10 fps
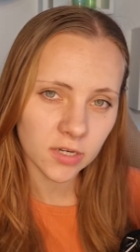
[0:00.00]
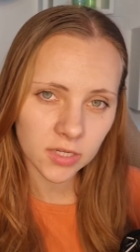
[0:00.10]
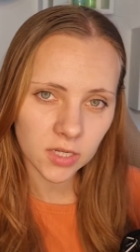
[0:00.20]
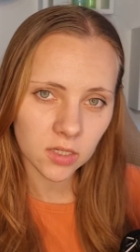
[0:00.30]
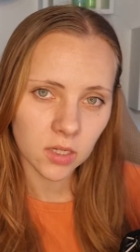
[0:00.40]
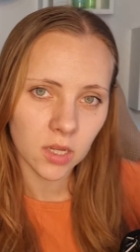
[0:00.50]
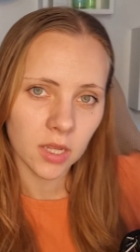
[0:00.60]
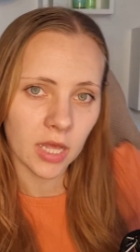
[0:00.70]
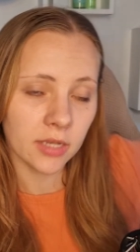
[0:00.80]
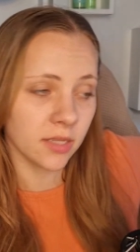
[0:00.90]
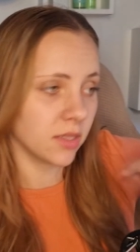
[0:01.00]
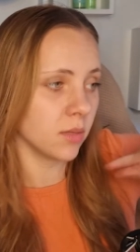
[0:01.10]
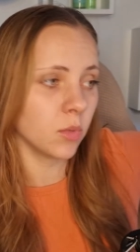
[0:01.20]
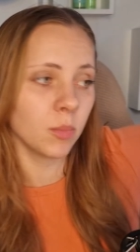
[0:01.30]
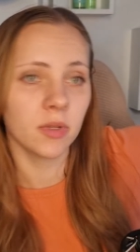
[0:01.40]
again, and at
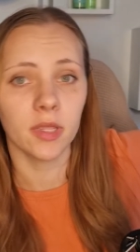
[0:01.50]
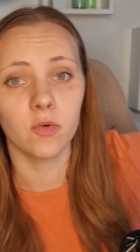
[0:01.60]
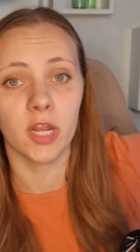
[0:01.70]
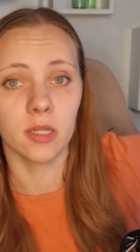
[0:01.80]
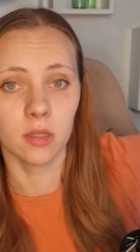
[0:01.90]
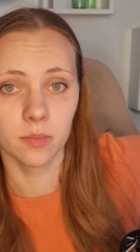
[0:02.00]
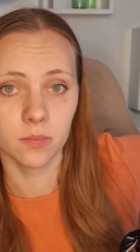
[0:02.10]
that moment I ran.